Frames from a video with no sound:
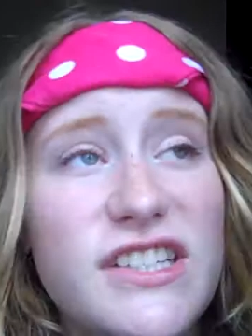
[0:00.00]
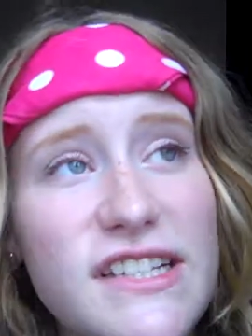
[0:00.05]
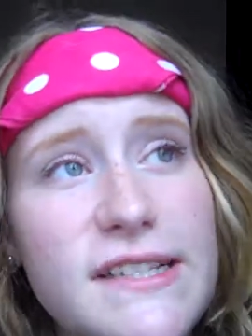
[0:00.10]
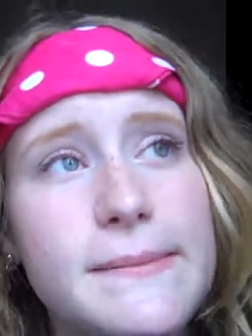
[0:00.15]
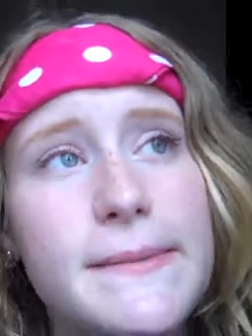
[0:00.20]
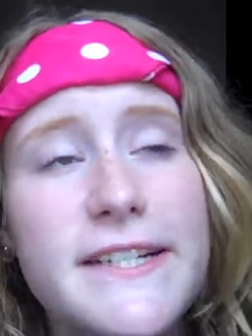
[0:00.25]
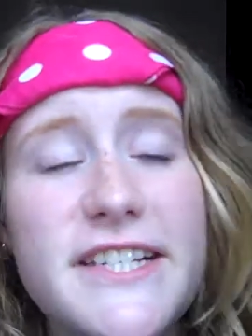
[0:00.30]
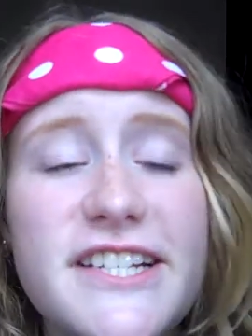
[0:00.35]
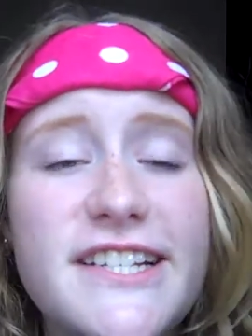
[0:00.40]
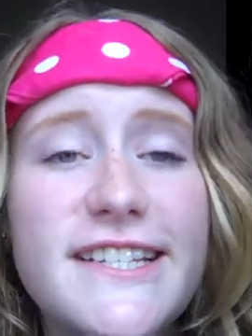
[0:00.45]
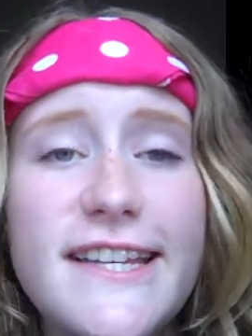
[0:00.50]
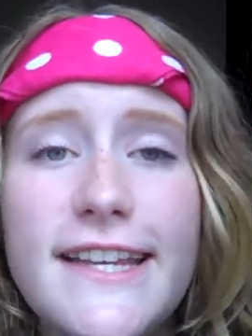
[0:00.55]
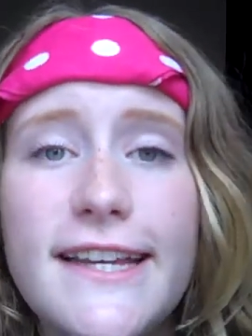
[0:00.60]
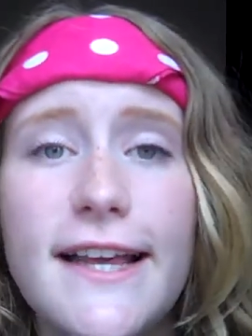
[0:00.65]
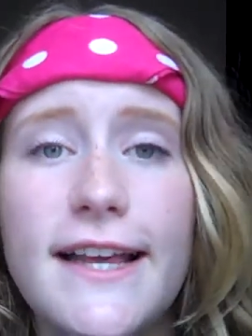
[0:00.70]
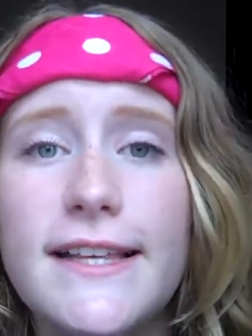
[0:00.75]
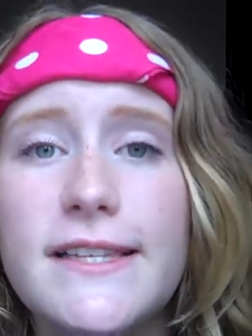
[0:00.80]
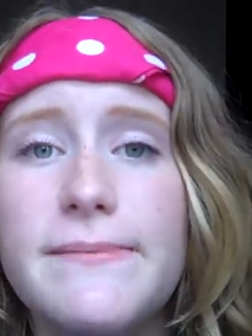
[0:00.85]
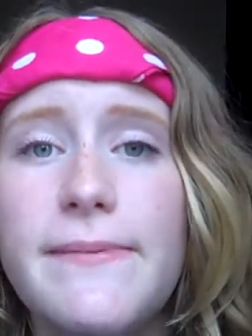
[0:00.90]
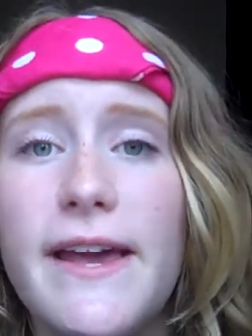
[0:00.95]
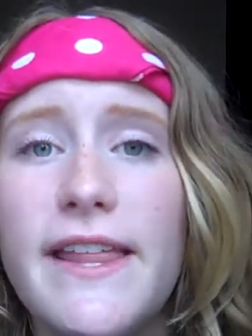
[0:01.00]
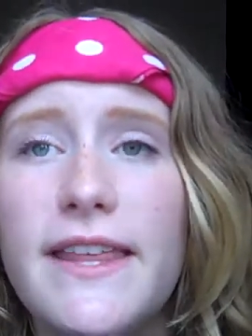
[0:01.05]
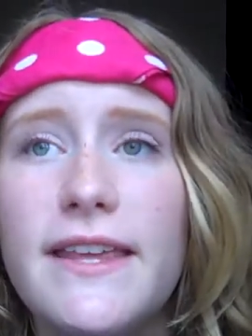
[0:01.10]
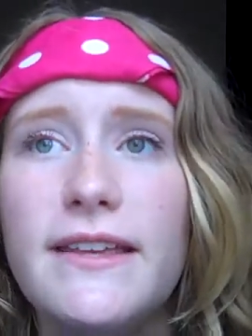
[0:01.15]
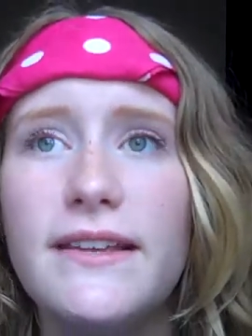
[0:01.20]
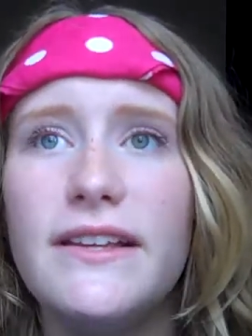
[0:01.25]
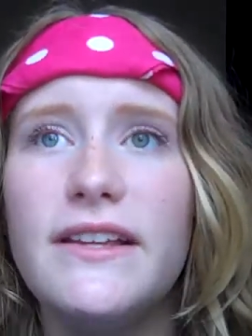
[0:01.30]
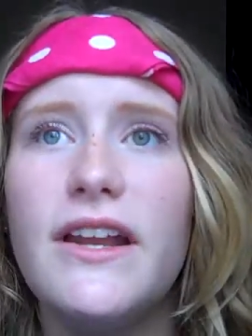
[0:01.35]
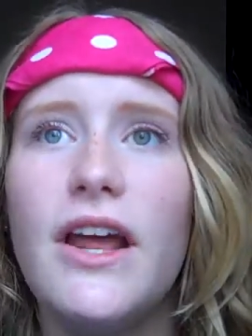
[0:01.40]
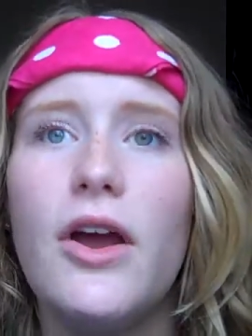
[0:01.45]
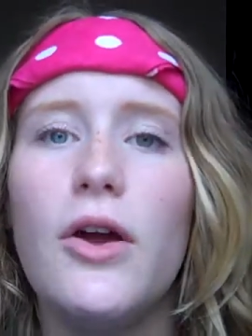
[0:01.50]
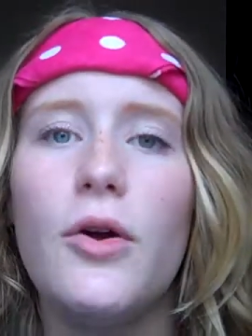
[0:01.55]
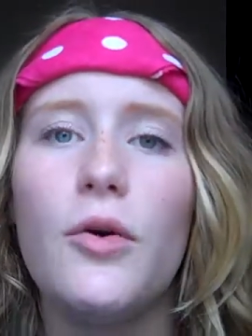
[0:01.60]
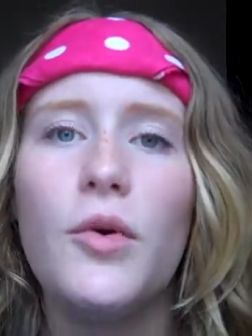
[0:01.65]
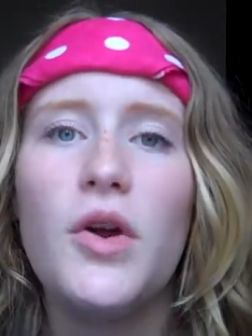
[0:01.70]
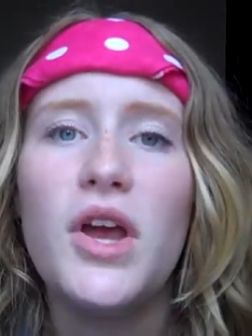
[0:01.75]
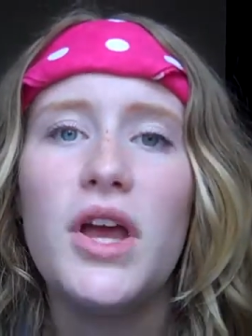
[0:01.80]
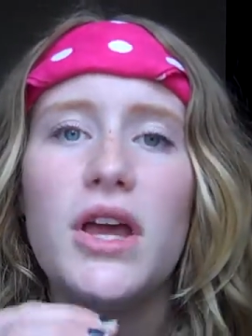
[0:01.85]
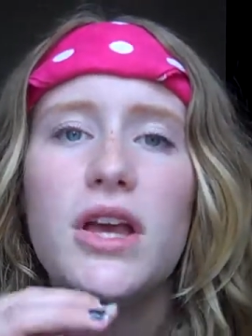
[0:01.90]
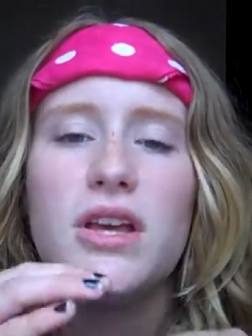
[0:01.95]
just as much as he does by the,
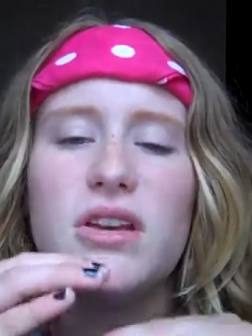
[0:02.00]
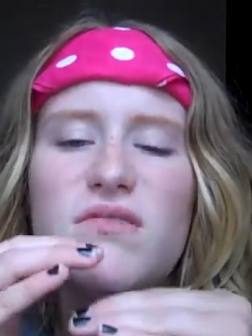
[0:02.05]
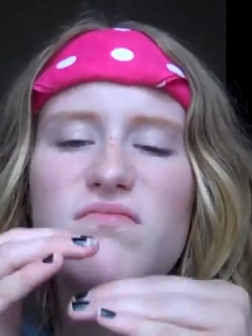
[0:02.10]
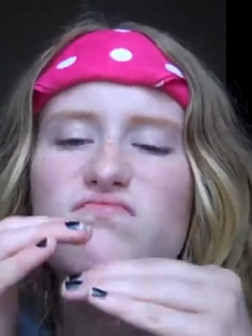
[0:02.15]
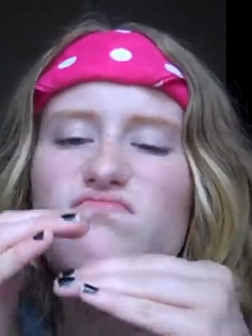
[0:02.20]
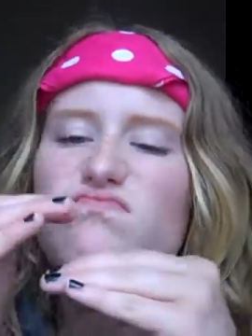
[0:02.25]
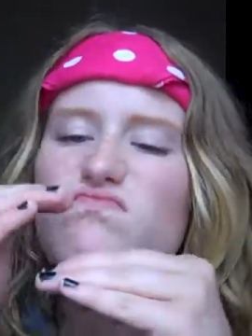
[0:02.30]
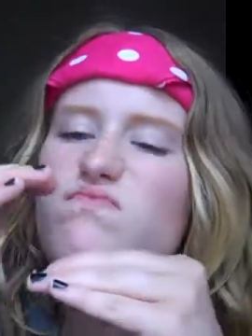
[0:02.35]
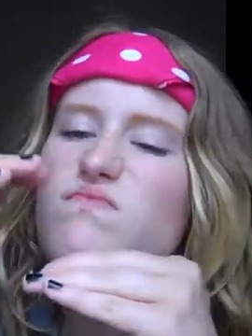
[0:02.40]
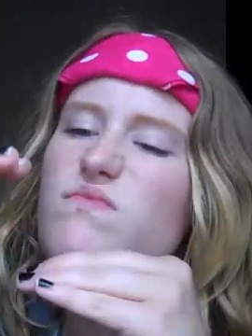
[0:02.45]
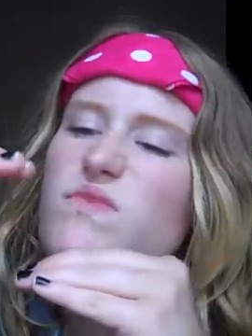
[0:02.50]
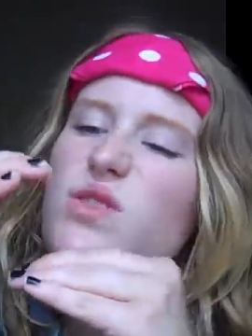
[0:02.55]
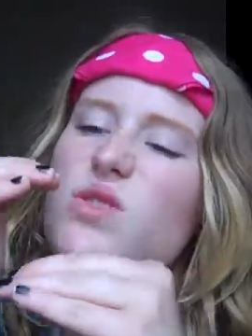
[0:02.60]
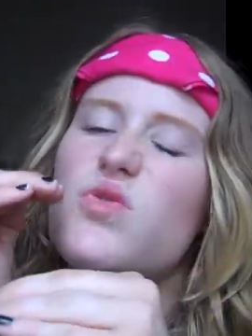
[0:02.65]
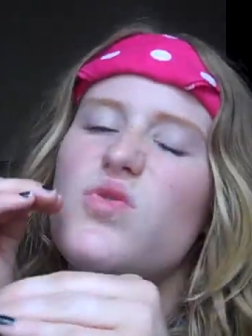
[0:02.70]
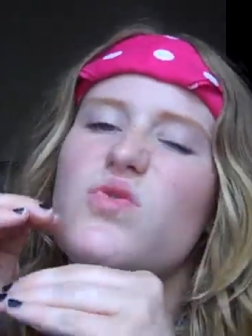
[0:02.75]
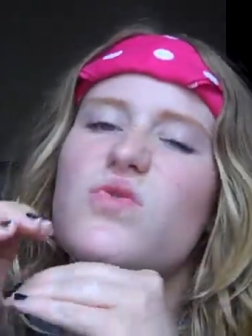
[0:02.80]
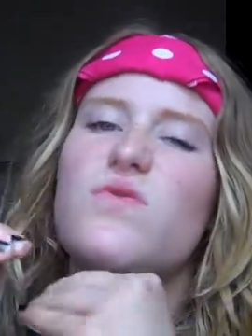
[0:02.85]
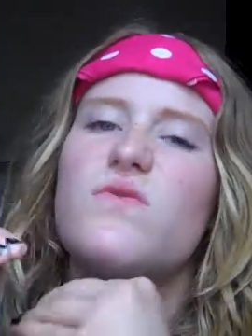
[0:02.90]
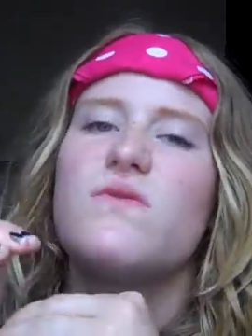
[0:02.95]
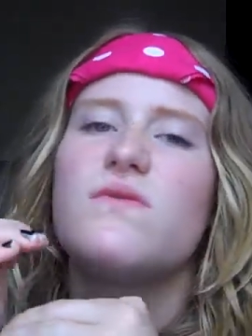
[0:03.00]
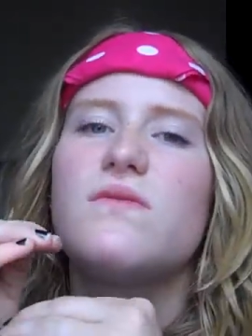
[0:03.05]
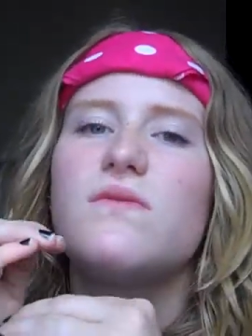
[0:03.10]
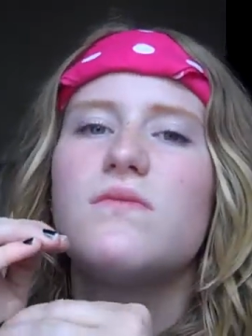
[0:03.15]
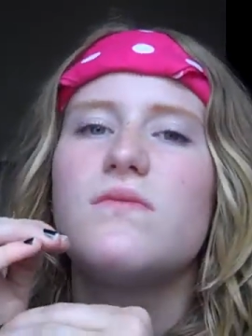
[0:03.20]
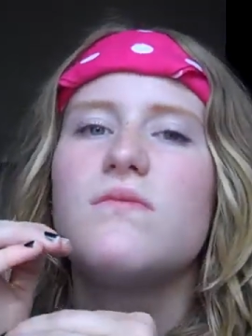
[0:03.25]
middle